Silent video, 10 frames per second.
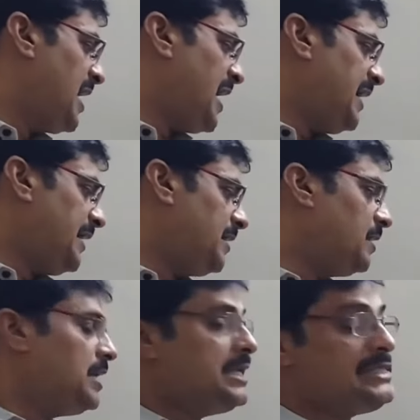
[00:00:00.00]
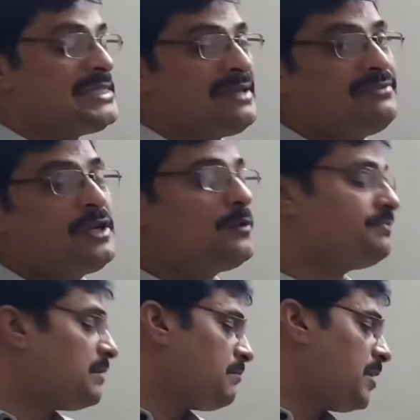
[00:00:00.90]
And
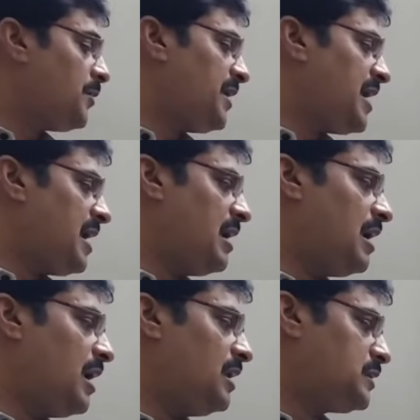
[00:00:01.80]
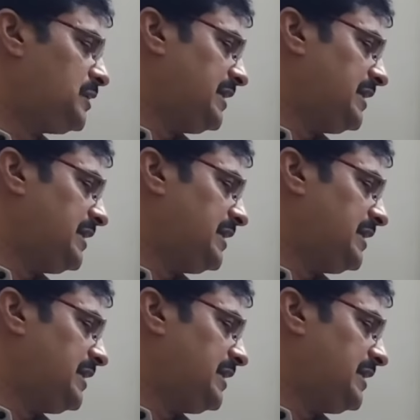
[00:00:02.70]
Chandragupta Maurya also,